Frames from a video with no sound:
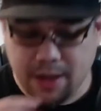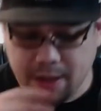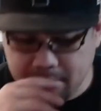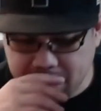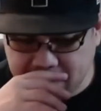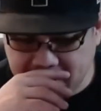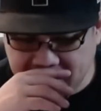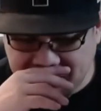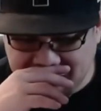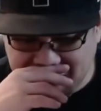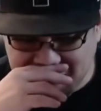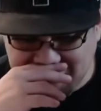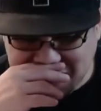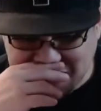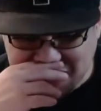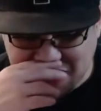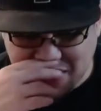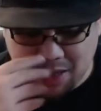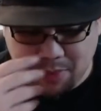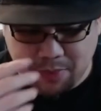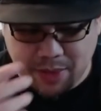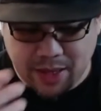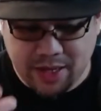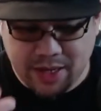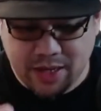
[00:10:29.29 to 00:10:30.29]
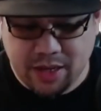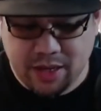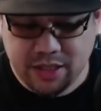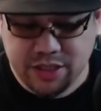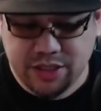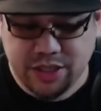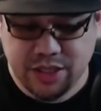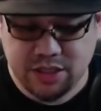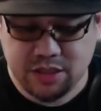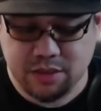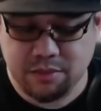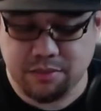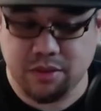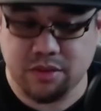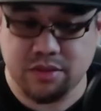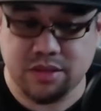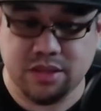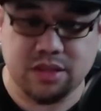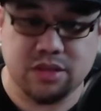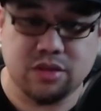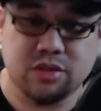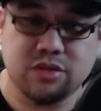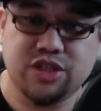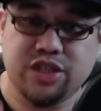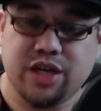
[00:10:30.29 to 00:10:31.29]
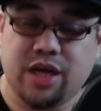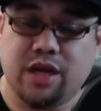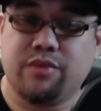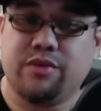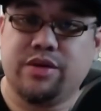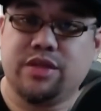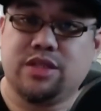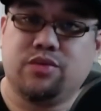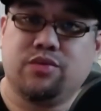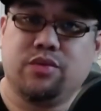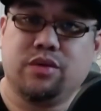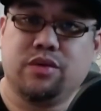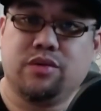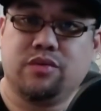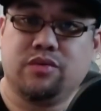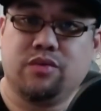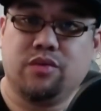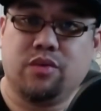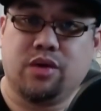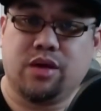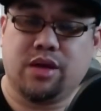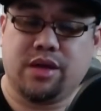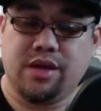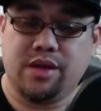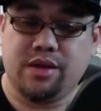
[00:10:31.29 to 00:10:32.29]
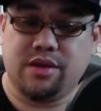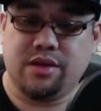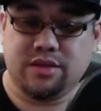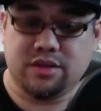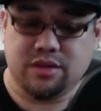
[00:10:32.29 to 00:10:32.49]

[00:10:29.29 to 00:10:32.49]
And they can't be targeted by non-adjacent opposing, so Giant Reach won't work either.